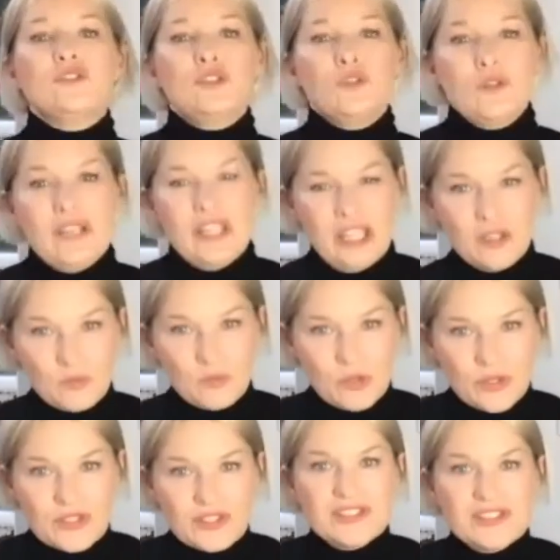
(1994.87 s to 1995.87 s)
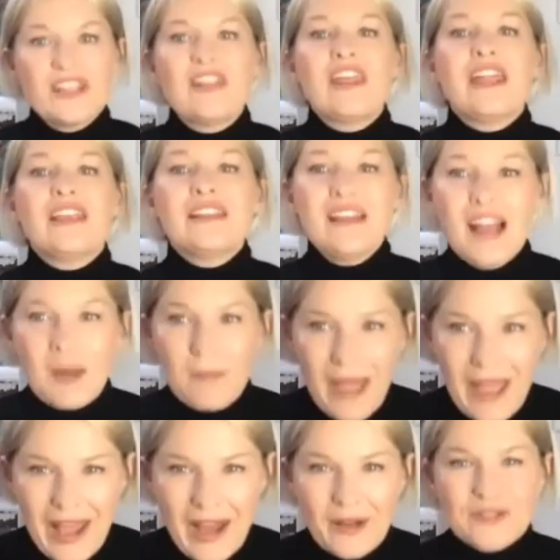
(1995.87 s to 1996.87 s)
do it inwards to then come
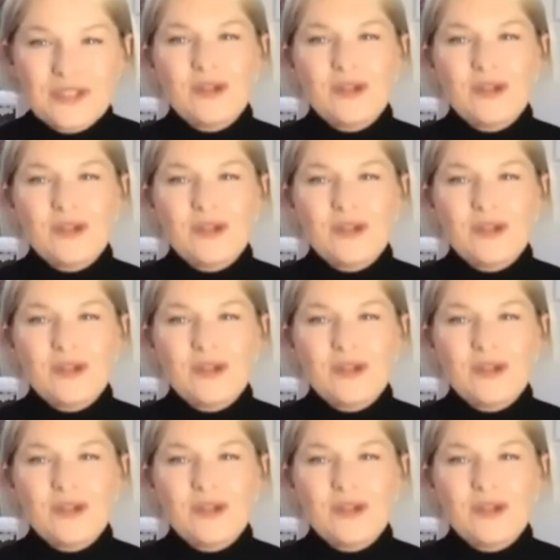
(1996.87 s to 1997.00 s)
out.